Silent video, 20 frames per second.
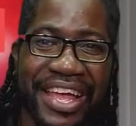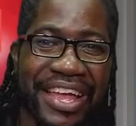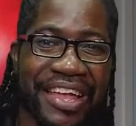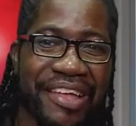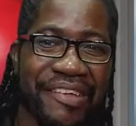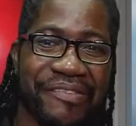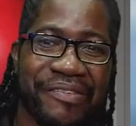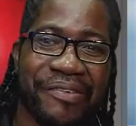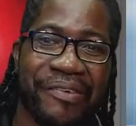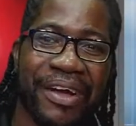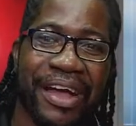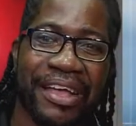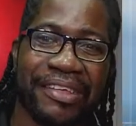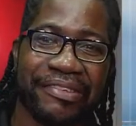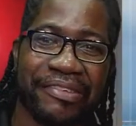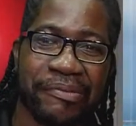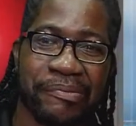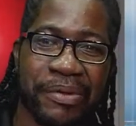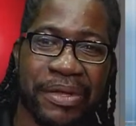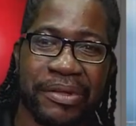if you
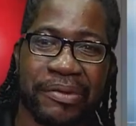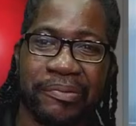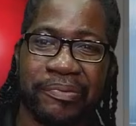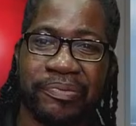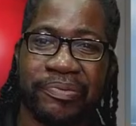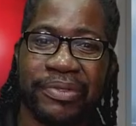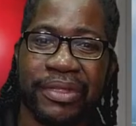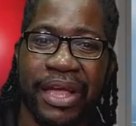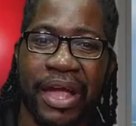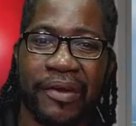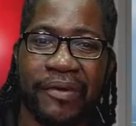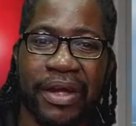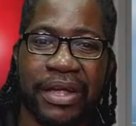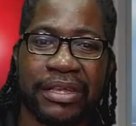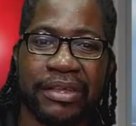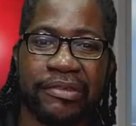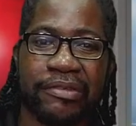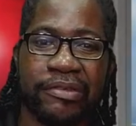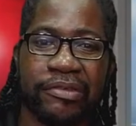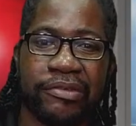ask me. All right,
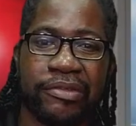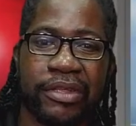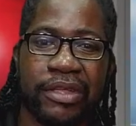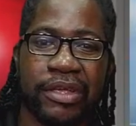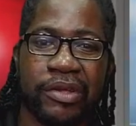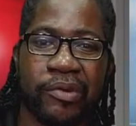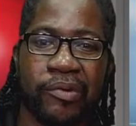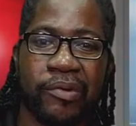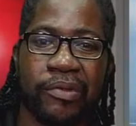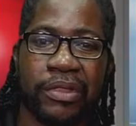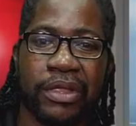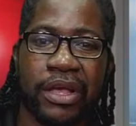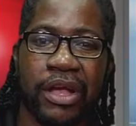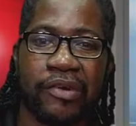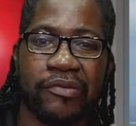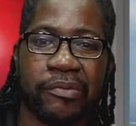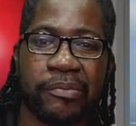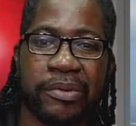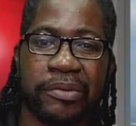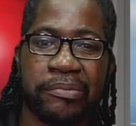this is the only
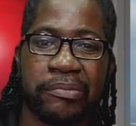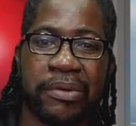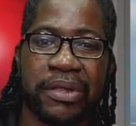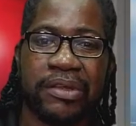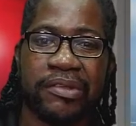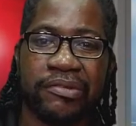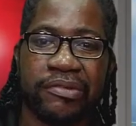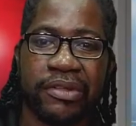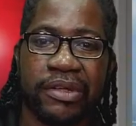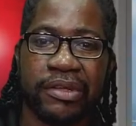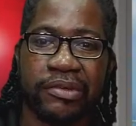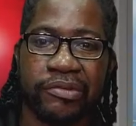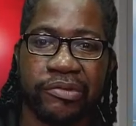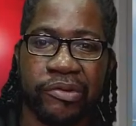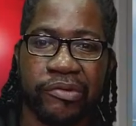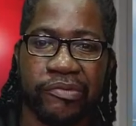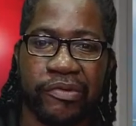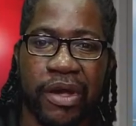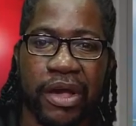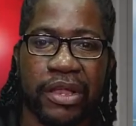government minister so
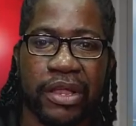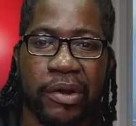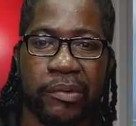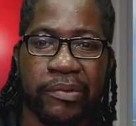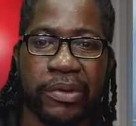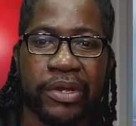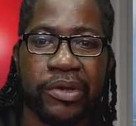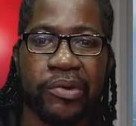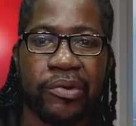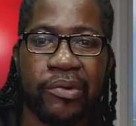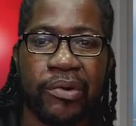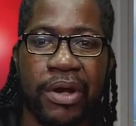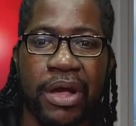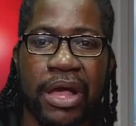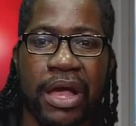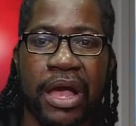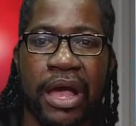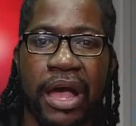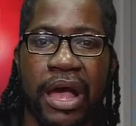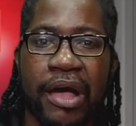far that we know
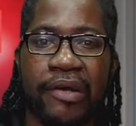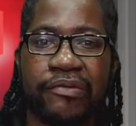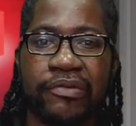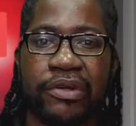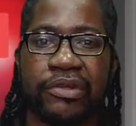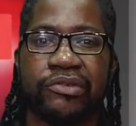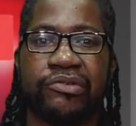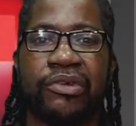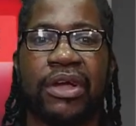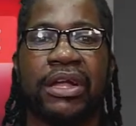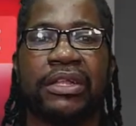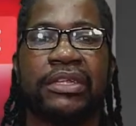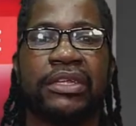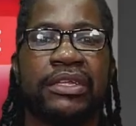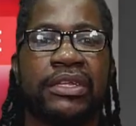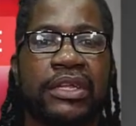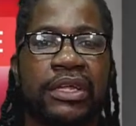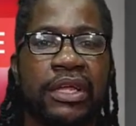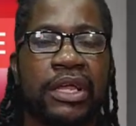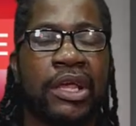have
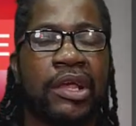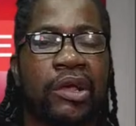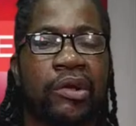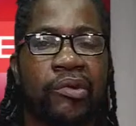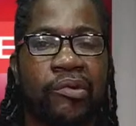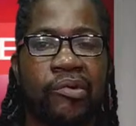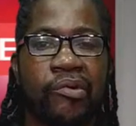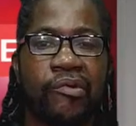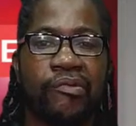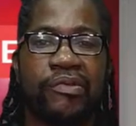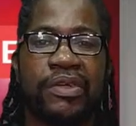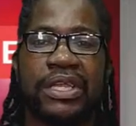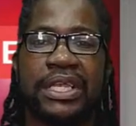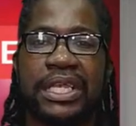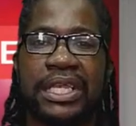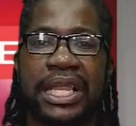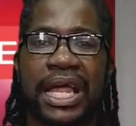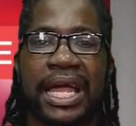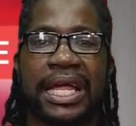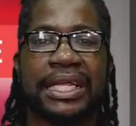contracted
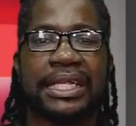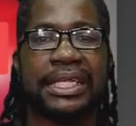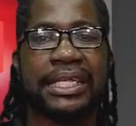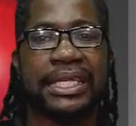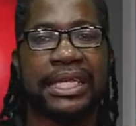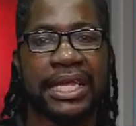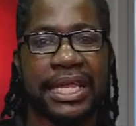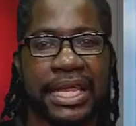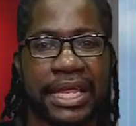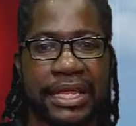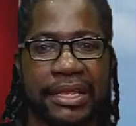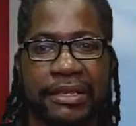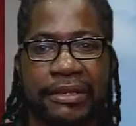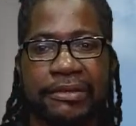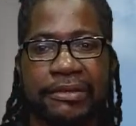COVID-19.